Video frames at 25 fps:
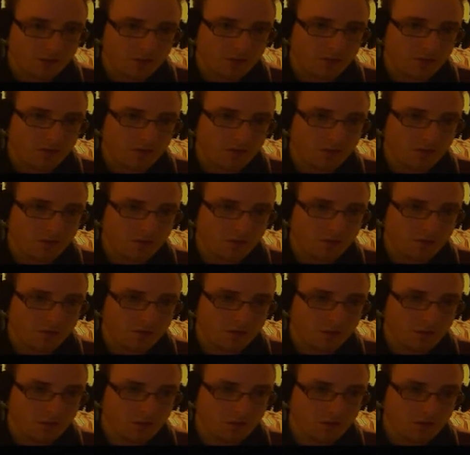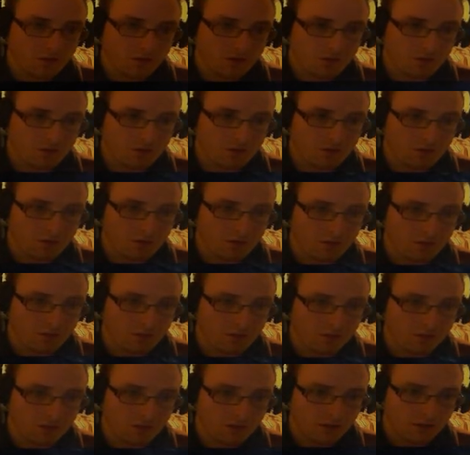You used to love this
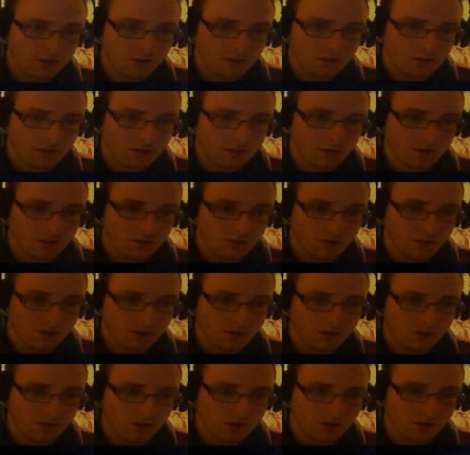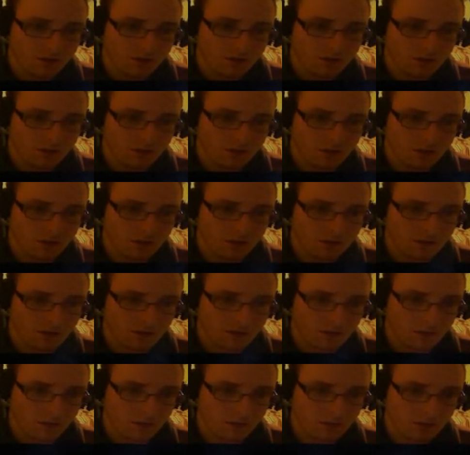face.
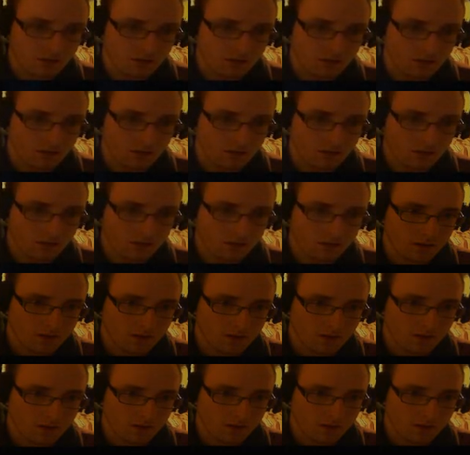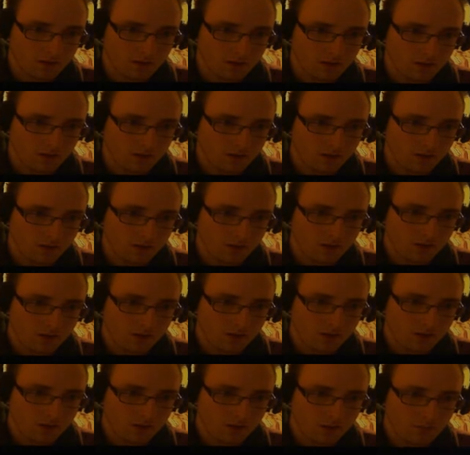Maybe you still do.
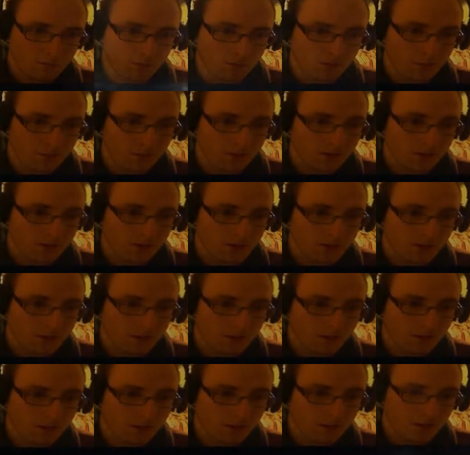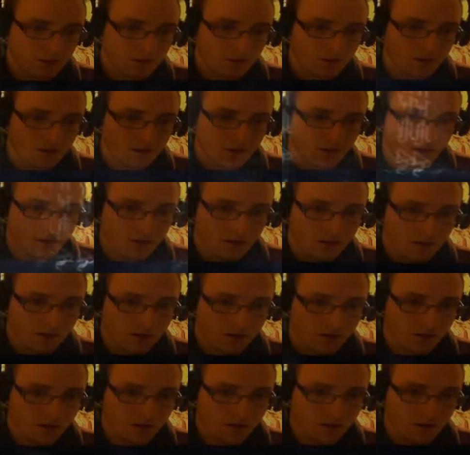Maybe. She
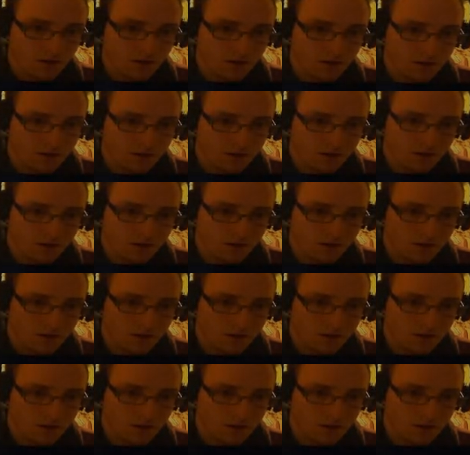was weak.